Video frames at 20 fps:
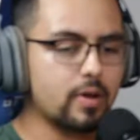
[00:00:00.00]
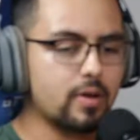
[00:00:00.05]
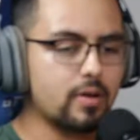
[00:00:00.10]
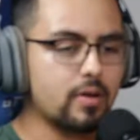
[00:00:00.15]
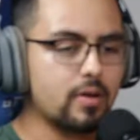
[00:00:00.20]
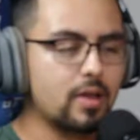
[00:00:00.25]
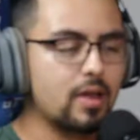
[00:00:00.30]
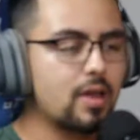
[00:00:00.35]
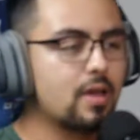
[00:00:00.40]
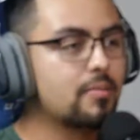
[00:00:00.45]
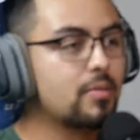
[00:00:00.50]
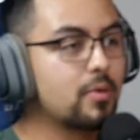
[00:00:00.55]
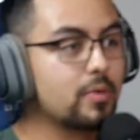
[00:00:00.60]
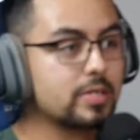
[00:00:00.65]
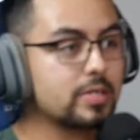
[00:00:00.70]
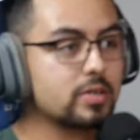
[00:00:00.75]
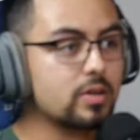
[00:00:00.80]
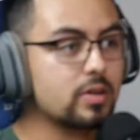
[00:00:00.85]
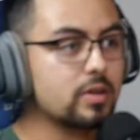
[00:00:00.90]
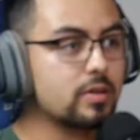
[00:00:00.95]
where, but we
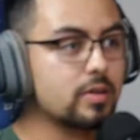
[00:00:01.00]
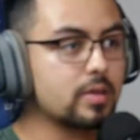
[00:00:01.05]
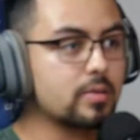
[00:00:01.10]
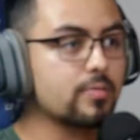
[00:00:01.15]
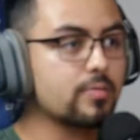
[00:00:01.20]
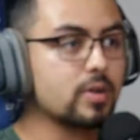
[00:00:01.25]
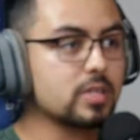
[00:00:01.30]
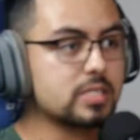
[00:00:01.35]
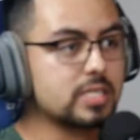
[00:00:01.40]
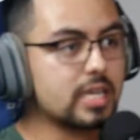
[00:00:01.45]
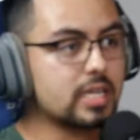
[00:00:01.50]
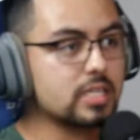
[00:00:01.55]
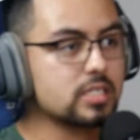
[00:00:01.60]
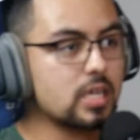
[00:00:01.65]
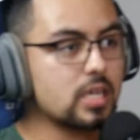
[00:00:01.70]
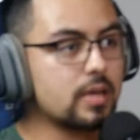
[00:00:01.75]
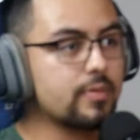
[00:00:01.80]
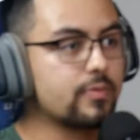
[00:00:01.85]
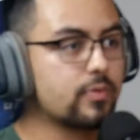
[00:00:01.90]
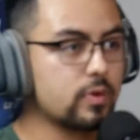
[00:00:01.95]
saw him a second
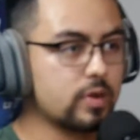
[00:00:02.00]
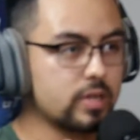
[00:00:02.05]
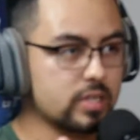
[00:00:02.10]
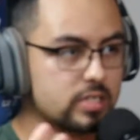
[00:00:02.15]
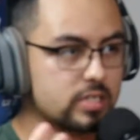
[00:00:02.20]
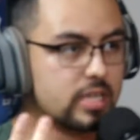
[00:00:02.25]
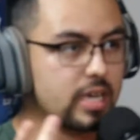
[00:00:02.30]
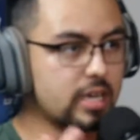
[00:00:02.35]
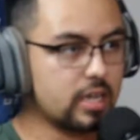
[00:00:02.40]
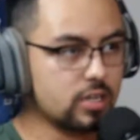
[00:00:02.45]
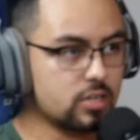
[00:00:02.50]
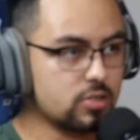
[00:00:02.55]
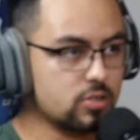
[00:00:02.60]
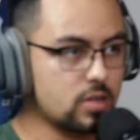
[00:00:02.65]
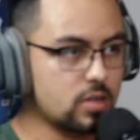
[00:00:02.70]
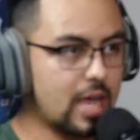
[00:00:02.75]
time for his second